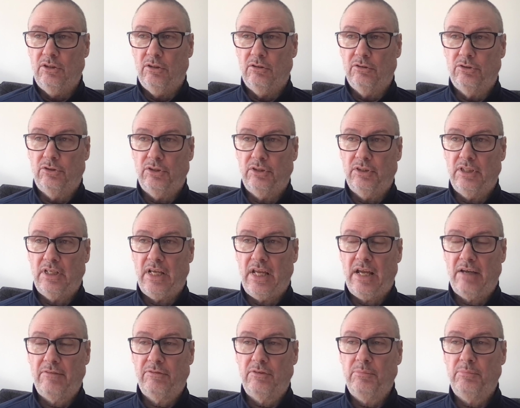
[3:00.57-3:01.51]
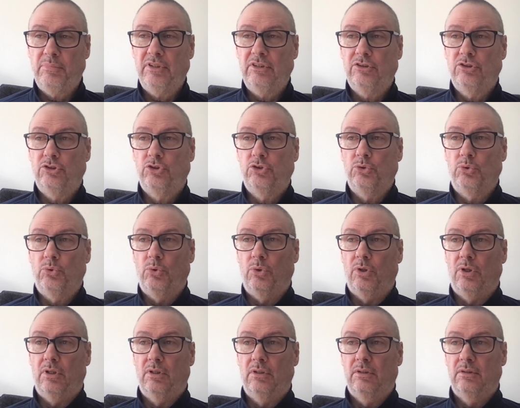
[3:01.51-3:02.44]
So you have to be
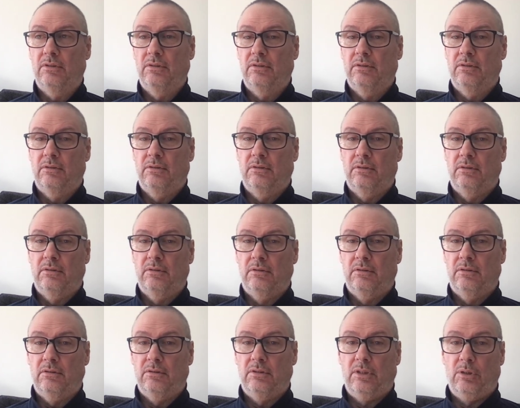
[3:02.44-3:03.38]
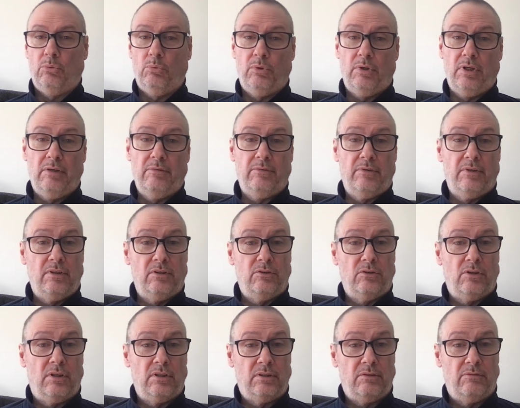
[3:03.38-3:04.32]
sure that whatever the
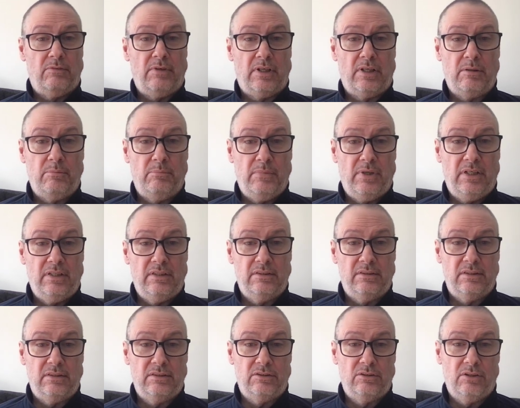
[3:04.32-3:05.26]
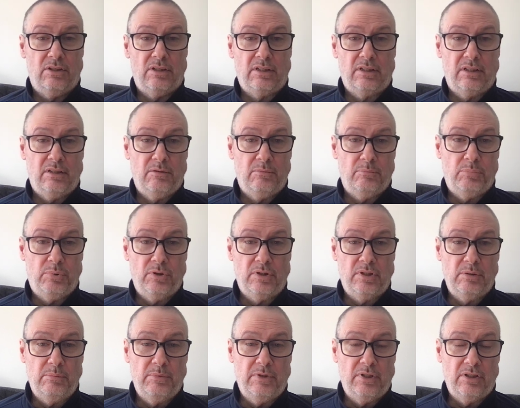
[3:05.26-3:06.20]
doctor recommends, it's not going to put
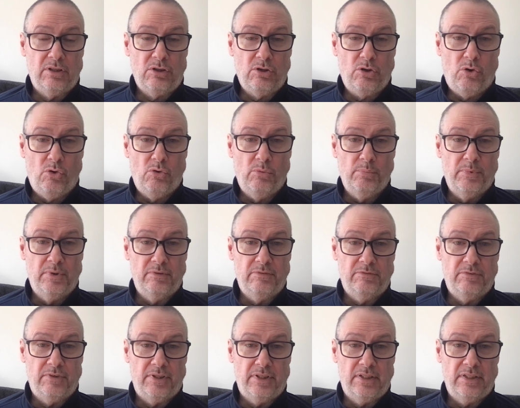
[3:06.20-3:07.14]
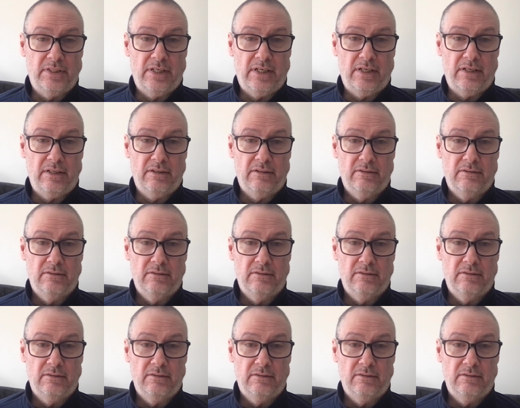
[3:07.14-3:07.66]
them in a coma for the day.